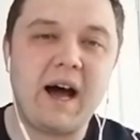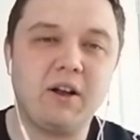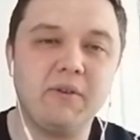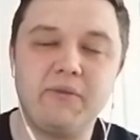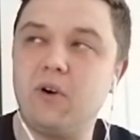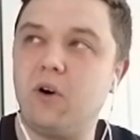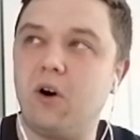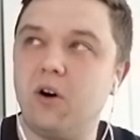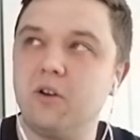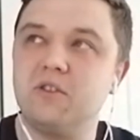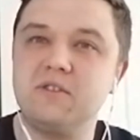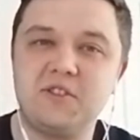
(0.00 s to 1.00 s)
can't
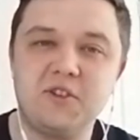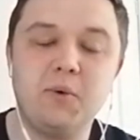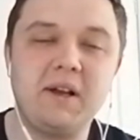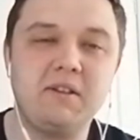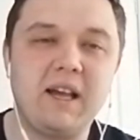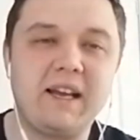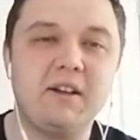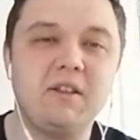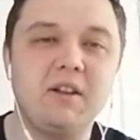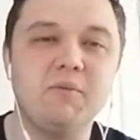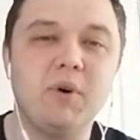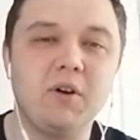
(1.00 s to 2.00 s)
afford 2
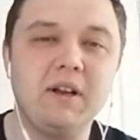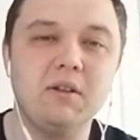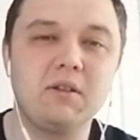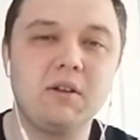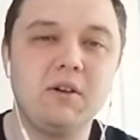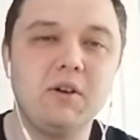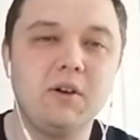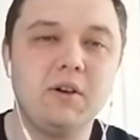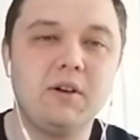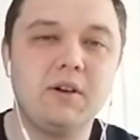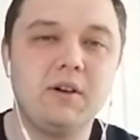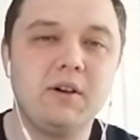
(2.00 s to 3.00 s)
executive bodies.
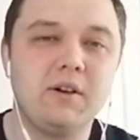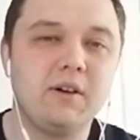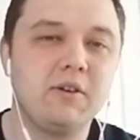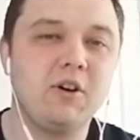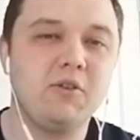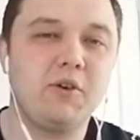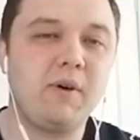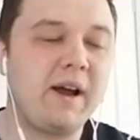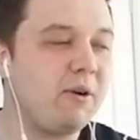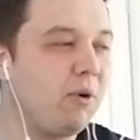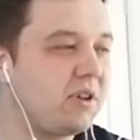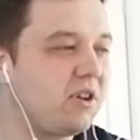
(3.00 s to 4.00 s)

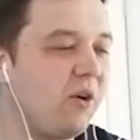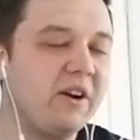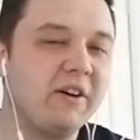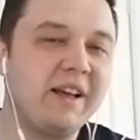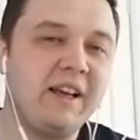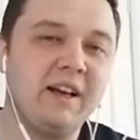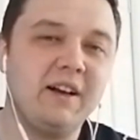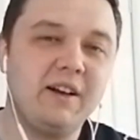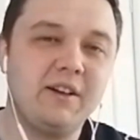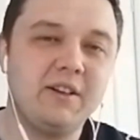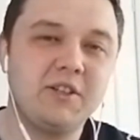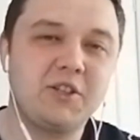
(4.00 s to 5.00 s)
Craig, what's going on
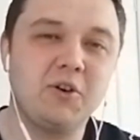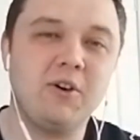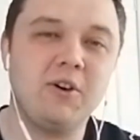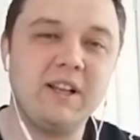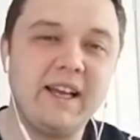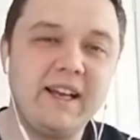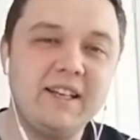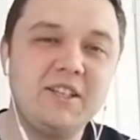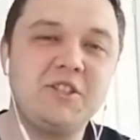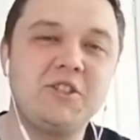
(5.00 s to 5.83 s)
here? Surely,